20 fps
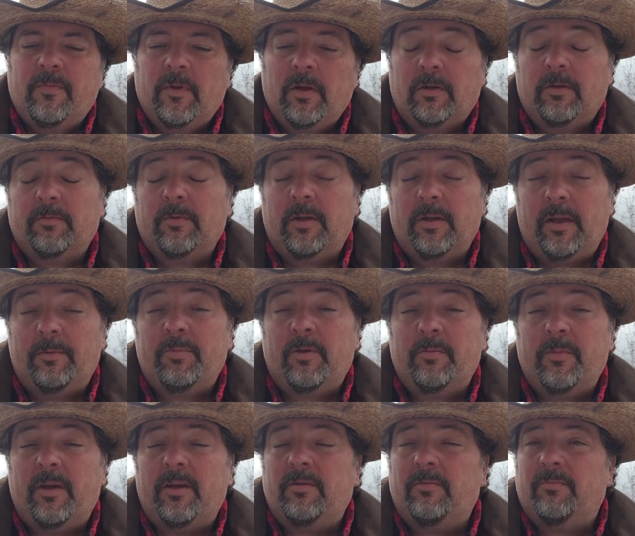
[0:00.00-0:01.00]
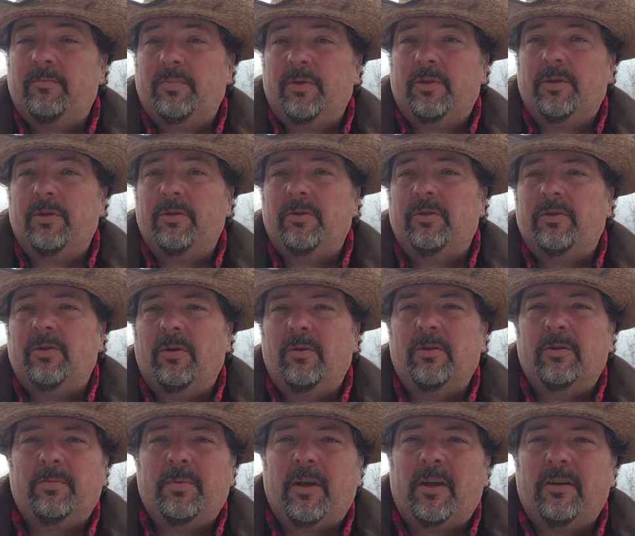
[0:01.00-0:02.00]
or implement and produce
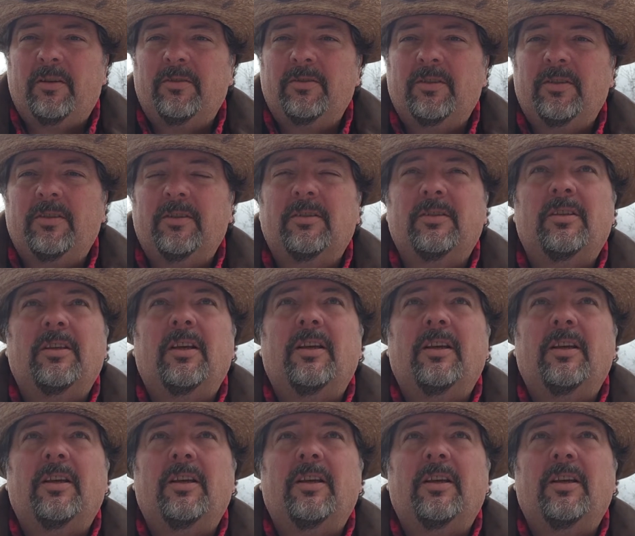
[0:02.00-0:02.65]
solar panels is